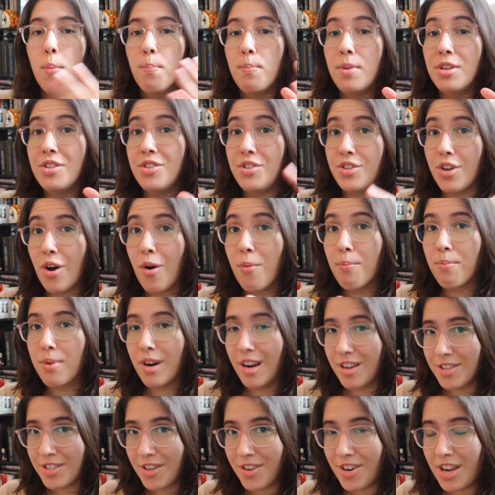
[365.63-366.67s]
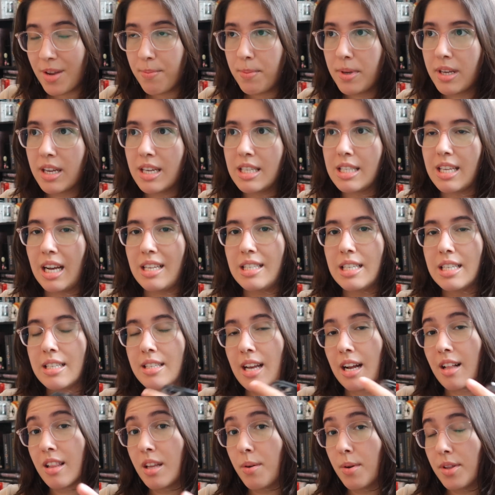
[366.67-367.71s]
But don't press on it because that's
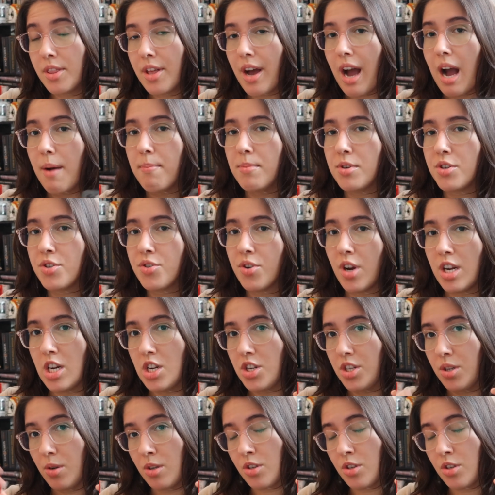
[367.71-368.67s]
exactly what the app is trying to do,